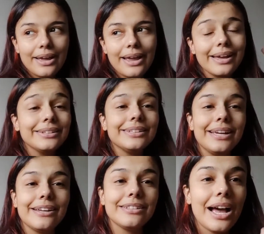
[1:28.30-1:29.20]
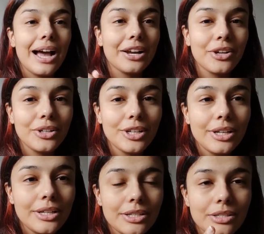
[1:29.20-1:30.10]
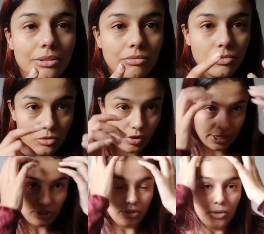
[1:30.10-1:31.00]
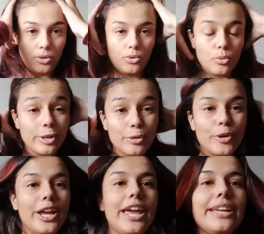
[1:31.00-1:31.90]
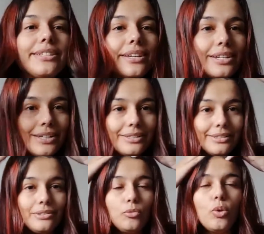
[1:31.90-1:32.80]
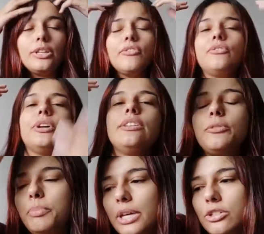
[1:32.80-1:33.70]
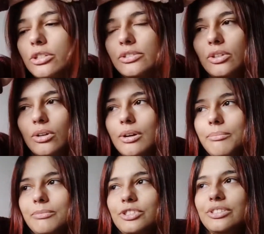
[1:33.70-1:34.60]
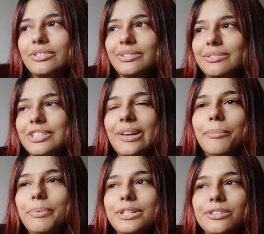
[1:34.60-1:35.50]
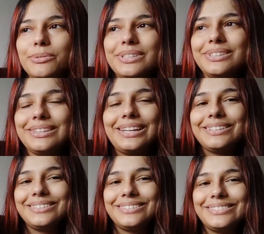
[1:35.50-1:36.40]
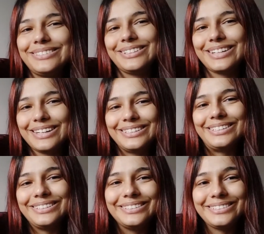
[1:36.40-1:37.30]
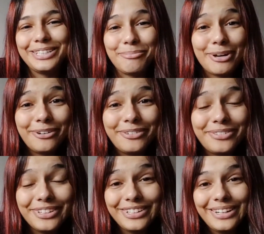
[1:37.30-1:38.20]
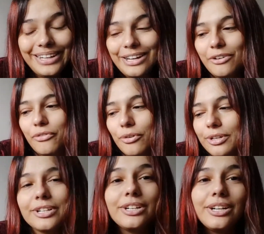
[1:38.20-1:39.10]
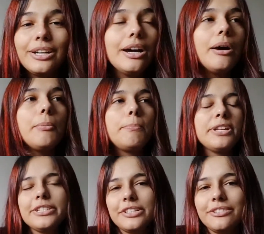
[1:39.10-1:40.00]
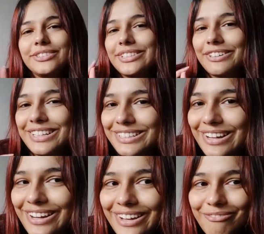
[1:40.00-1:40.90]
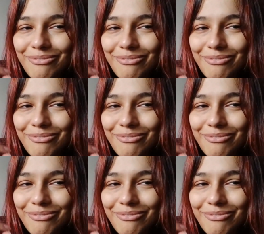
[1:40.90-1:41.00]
And then I'm gonna try to recreate one of his pictures, or just take a picture with like kind of the same outfit for Pentagon Selka Day,